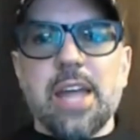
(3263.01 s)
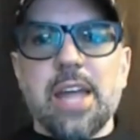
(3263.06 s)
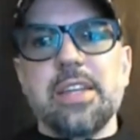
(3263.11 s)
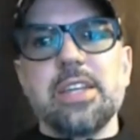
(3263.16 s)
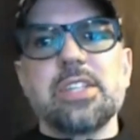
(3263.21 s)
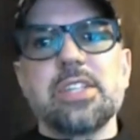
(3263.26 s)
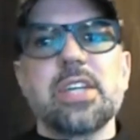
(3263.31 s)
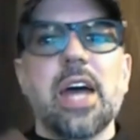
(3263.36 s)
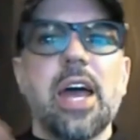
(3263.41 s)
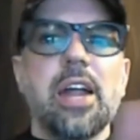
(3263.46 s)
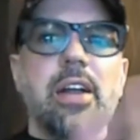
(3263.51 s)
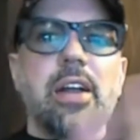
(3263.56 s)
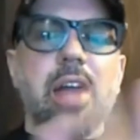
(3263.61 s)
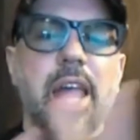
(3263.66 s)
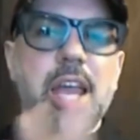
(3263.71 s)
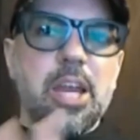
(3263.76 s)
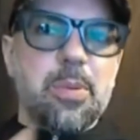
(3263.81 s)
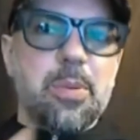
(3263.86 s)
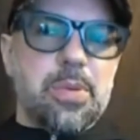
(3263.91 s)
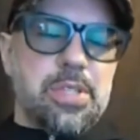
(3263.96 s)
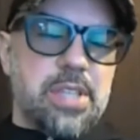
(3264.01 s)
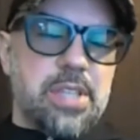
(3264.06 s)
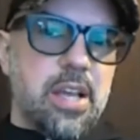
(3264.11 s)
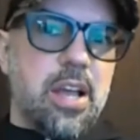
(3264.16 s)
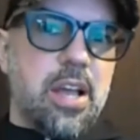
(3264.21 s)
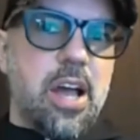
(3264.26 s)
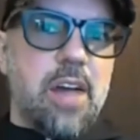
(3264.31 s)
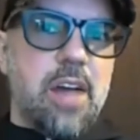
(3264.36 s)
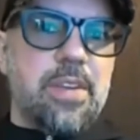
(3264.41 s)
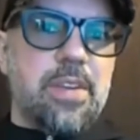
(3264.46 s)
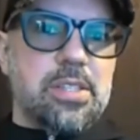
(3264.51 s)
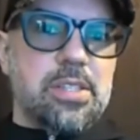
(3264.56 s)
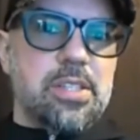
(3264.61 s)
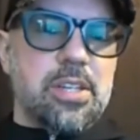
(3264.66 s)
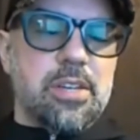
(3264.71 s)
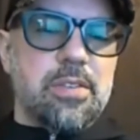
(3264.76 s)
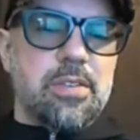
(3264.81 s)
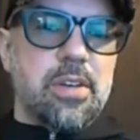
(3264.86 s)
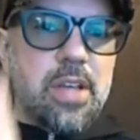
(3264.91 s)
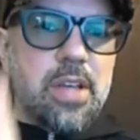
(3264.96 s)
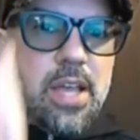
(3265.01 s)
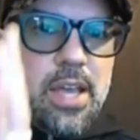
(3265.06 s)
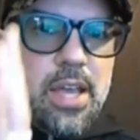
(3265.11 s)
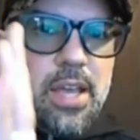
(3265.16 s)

the entire 80% confidence interval